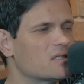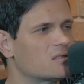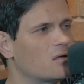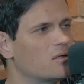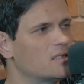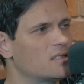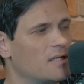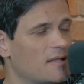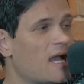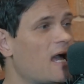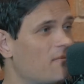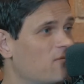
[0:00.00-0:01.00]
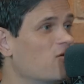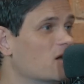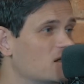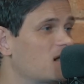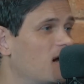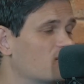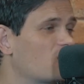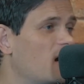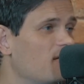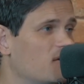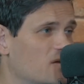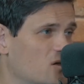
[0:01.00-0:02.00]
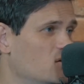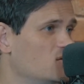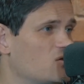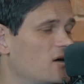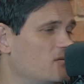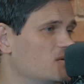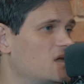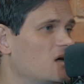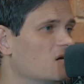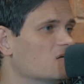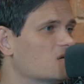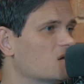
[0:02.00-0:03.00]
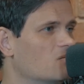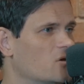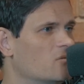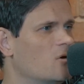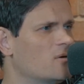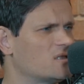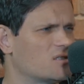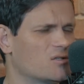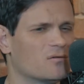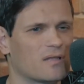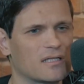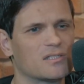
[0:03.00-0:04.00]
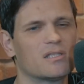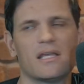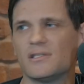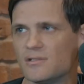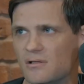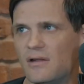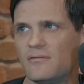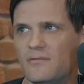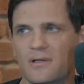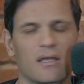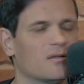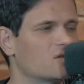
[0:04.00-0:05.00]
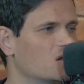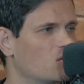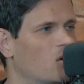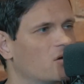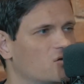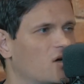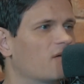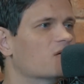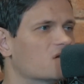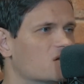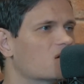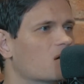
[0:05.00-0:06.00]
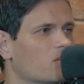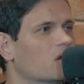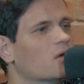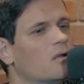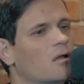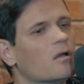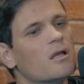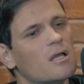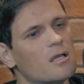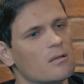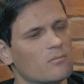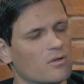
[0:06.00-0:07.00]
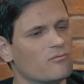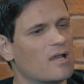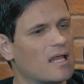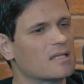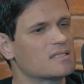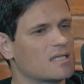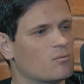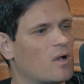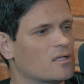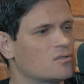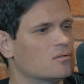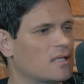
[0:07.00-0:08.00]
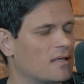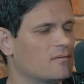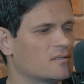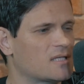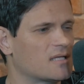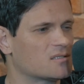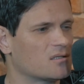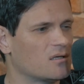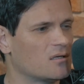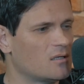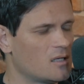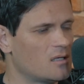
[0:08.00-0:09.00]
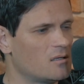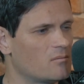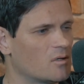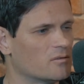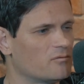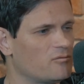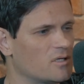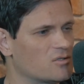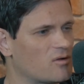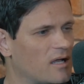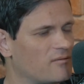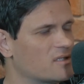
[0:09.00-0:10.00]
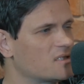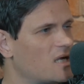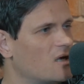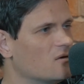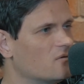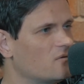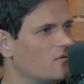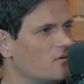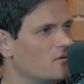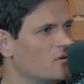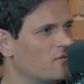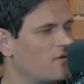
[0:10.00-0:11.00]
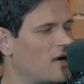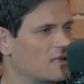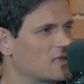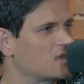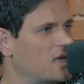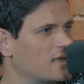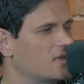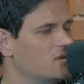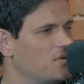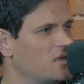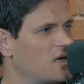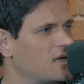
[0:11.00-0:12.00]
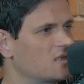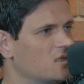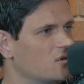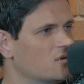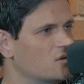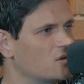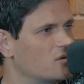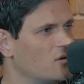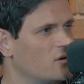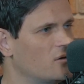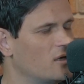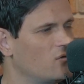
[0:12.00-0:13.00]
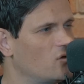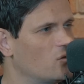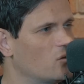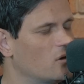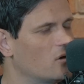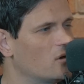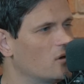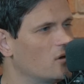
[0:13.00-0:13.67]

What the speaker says: stone, isn't it? They are fully self-driving. They could drive themselves, but the moment it's to do with legislation and everything else, so they want the driver to still be alert. But in reality, whilst you let the Tesla Model 3 drive itself, you're far less likely to be in accidents than if you were